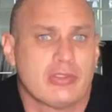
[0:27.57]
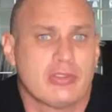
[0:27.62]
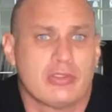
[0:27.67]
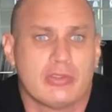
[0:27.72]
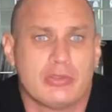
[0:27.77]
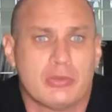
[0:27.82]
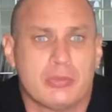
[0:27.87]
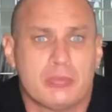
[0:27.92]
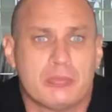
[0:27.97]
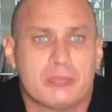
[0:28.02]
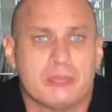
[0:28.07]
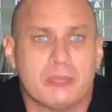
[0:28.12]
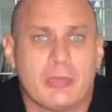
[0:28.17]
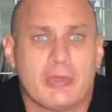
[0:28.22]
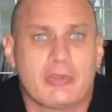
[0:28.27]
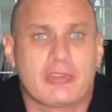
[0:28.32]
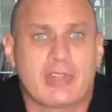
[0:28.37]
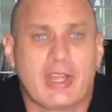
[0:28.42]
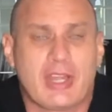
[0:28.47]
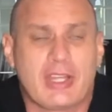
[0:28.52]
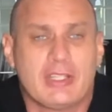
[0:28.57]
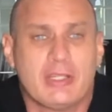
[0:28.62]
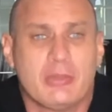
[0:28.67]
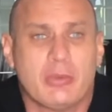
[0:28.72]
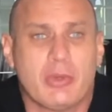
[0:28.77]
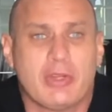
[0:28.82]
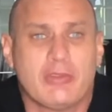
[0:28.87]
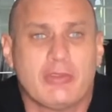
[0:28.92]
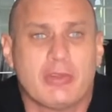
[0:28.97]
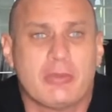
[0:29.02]
You most likely
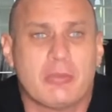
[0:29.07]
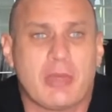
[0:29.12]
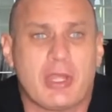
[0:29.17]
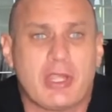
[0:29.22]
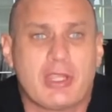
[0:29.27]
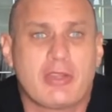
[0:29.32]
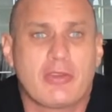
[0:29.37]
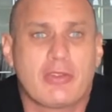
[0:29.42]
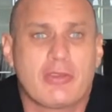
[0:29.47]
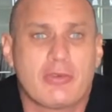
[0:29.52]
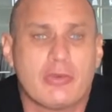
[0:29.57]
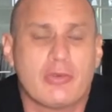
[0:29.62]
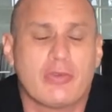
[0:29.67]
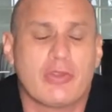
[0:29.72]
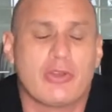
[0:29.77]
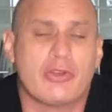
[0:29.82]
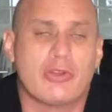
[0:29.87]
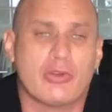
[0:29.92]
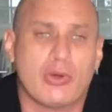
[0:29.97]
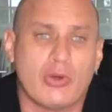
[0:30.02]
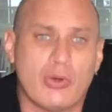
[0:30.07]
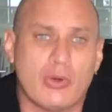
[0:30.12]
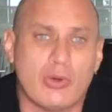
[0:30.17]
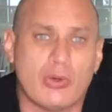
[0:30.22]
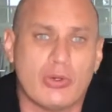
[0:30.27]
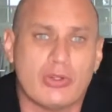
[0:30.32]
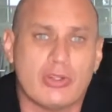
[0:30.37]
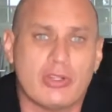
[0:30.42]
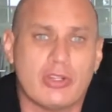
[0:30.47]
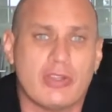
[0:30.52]
won't even make it through the
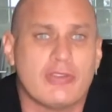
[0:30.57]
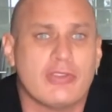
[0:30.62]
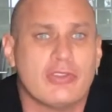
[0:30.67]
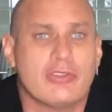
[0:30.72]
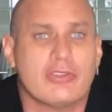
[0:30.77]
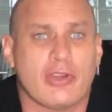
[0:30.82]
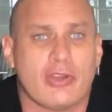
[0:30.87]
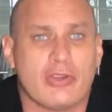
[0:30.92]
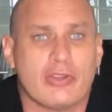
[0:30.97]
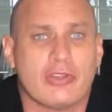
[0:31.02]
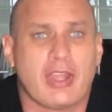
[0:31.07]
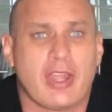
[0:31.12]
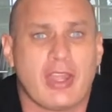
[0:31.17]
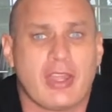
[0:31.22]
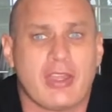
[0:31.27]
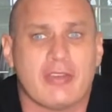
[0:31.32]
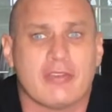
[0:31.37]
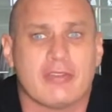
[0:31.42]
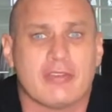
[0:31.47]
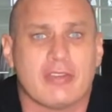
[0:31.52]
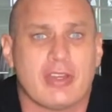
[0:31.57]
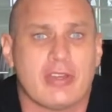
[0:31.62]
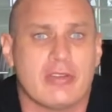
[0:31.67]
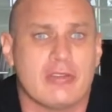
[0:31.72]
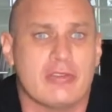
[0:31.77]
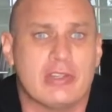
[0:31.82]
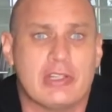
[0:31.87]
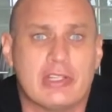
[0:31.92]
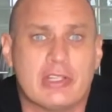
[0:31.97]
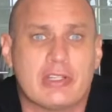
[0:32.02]
door if you don't have a
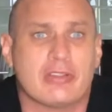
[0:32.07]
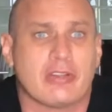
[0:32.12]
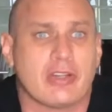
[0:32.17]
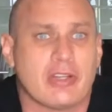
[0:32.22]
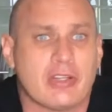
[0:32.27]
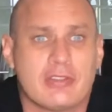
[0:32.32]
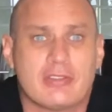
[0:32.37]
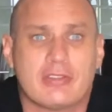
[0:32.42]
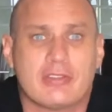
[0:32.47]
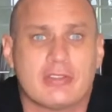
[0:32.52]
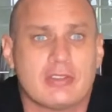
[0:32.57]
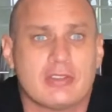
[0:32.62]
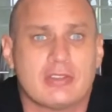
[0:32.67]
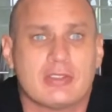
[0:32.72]
really great